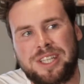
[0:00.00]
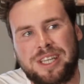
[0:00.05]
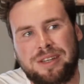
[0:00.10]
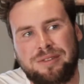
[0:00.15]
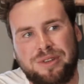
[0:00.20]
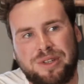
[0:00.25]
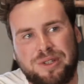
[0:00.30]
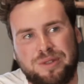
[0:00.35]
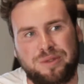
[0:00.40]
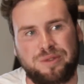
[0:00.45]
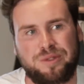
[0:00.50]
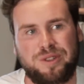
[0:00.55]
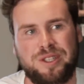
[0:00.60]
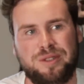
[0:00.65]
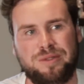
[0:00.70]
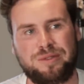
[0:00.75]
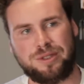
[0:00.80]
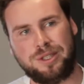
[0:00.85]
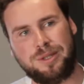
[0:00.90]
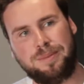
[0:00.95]
give you a feel
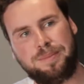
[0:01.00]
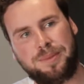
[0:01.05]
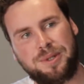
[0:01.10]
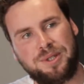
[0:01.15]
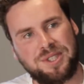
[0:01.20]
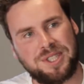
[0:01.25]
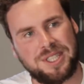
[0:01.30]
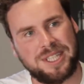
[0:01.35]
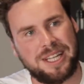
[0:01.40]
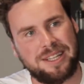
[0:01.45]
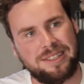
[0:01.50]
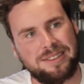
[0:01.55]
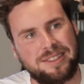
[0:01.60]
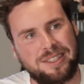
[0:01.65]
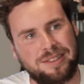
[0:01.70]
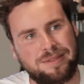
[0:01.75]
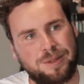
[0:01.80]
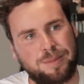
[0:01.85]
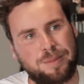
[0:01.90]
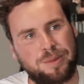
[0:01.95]
for the personality
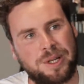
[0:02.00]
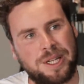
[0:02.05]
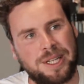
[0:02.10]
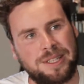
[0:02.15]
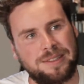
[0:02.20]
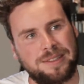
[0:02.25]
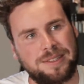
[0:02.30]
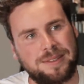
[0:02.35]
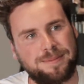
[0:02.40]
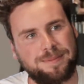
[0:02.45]
of the brand.